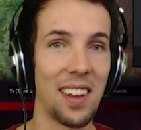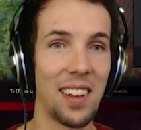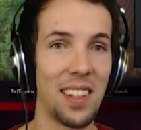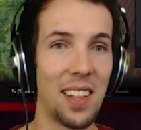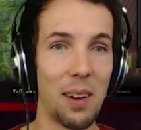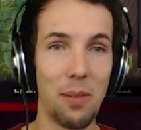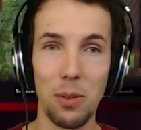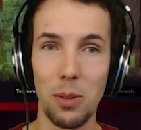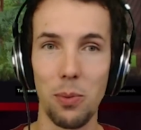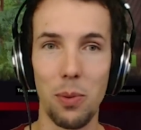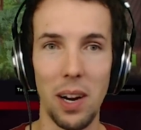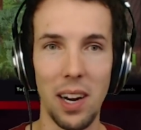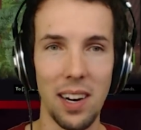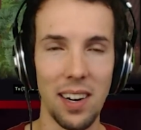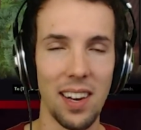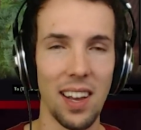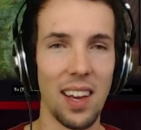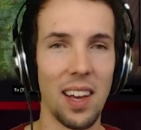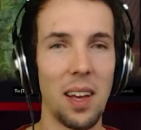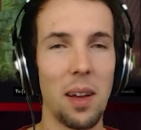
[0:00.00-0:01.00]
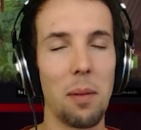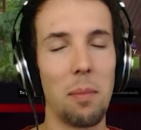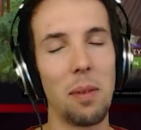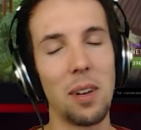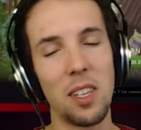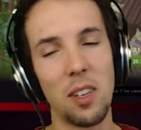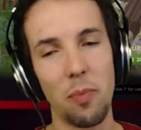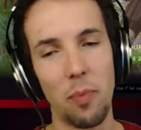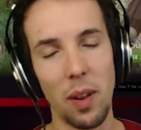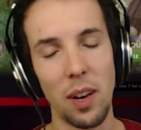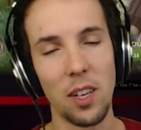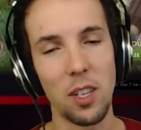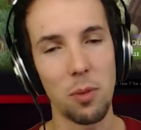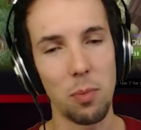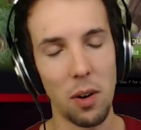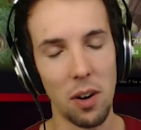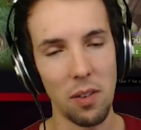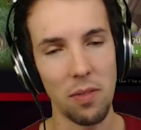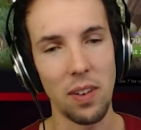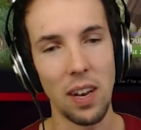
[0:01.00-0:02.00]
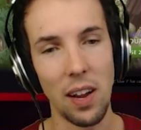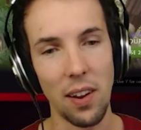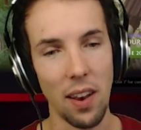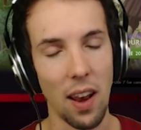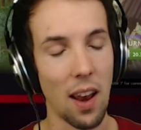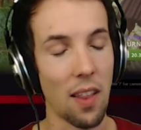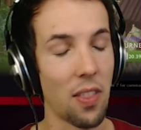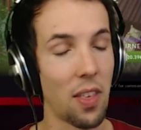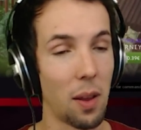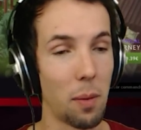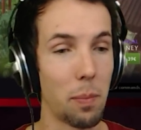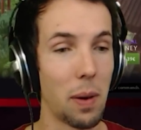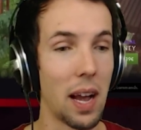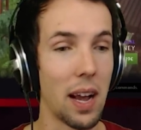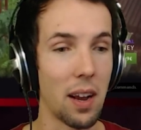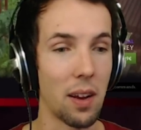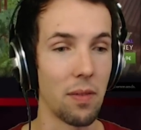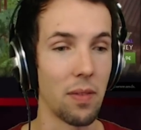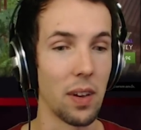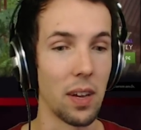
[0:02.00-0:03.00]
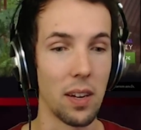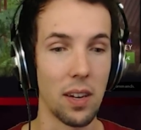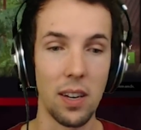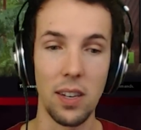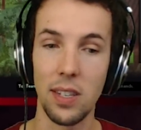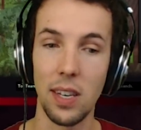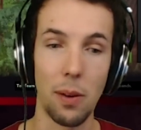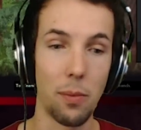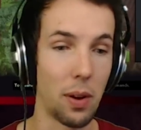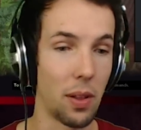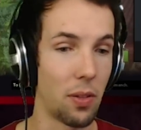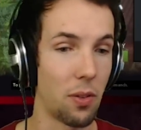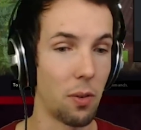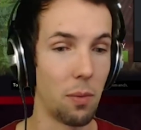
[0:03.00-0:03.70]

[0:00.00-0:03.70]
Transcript: That was weird. Must have been a smurf now that I think back of it, because I went through